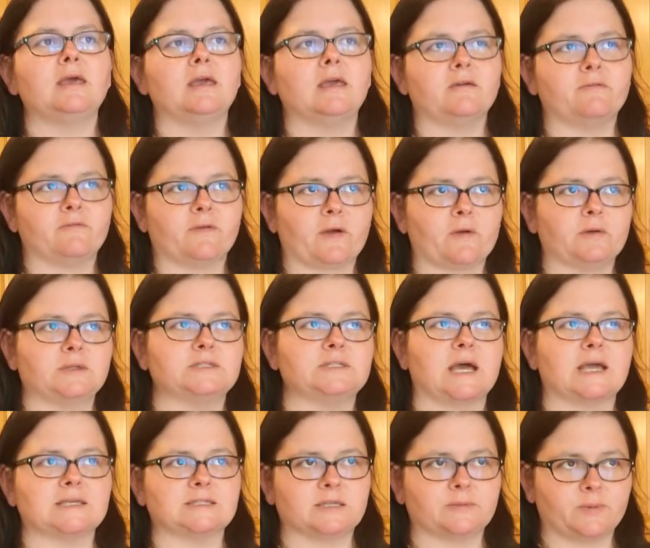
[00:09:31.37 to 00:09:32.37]
if I would
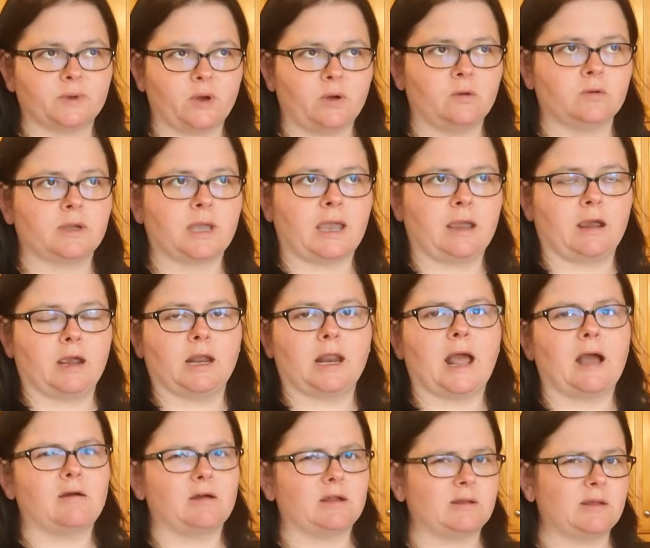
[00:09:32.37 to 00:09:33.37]
dice up a whole carrot,
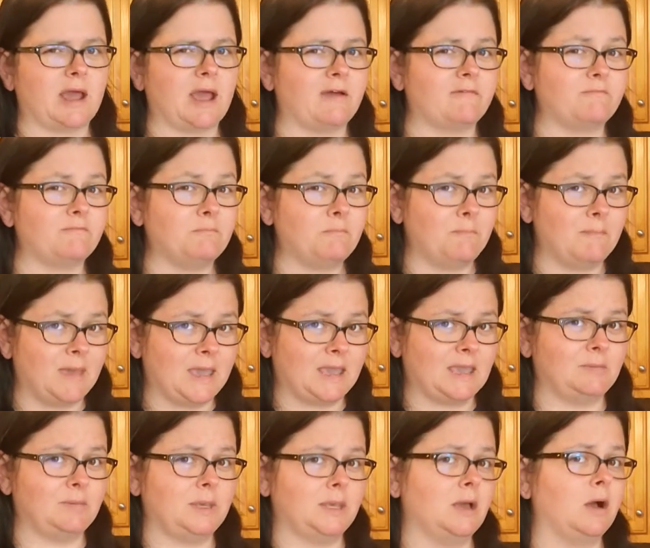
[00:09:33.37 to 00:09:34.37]
I would have
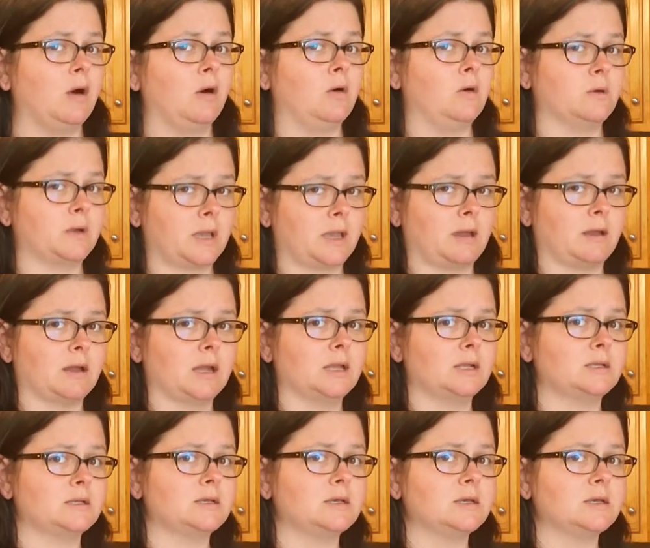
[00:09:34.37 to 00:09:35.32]
maybe a whole carrot